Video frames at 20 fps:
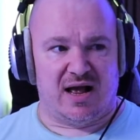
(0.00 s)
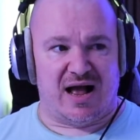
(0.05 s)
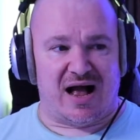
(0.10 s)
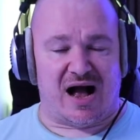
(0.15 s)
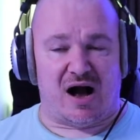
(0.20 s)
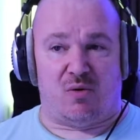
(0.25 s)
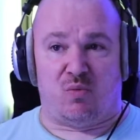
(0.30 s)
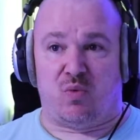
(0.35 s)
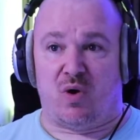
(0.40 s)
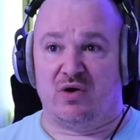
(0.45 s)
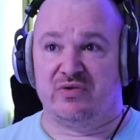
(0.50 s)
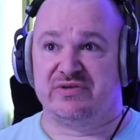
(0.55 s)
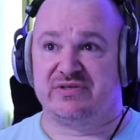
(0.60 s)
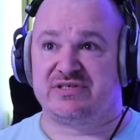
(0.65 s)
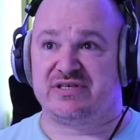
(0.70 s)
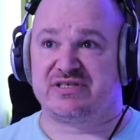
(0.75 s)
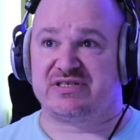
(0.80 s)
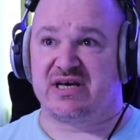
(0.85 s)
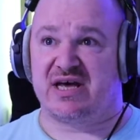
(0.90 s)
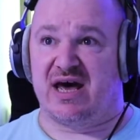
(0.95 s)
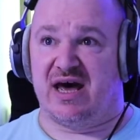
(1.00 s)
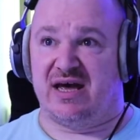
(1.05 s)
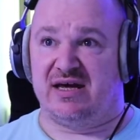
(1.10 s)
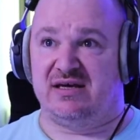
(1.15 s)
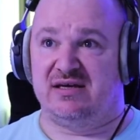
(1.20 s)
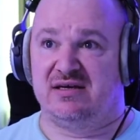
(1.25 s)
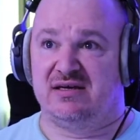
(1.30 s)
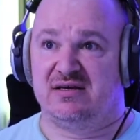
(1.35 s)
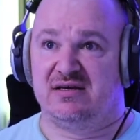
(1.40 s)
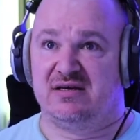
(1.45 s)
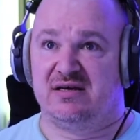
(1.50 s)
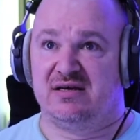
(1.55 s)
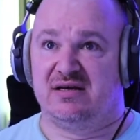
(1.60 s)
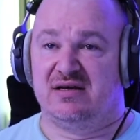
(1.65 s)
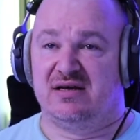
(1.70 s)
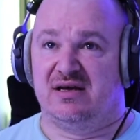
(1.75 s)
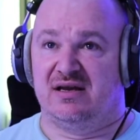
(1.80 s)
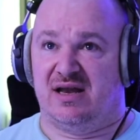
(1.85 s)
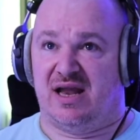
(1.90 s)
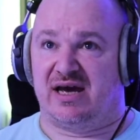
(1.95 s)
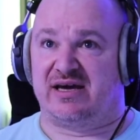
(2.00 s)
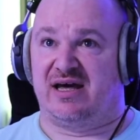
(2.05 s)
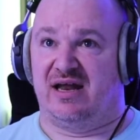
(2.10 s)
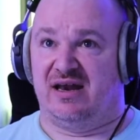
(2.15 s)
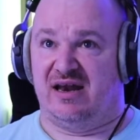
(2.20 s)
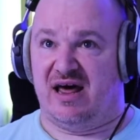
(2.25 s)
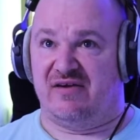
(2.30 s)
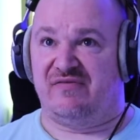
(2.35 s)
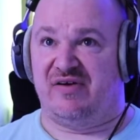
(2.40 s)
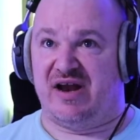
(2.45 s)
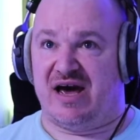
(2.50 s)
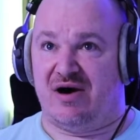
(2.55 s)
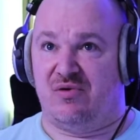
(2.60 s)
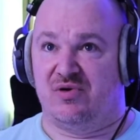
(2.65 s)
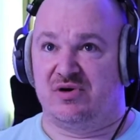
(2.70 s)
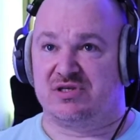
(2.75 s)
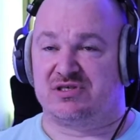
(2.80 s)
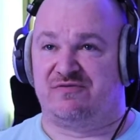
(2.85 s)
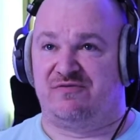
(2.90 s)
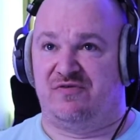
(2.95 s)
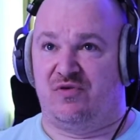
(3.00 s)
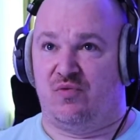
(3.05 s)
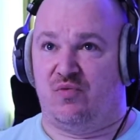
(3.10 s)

I want to say, like 11 hours for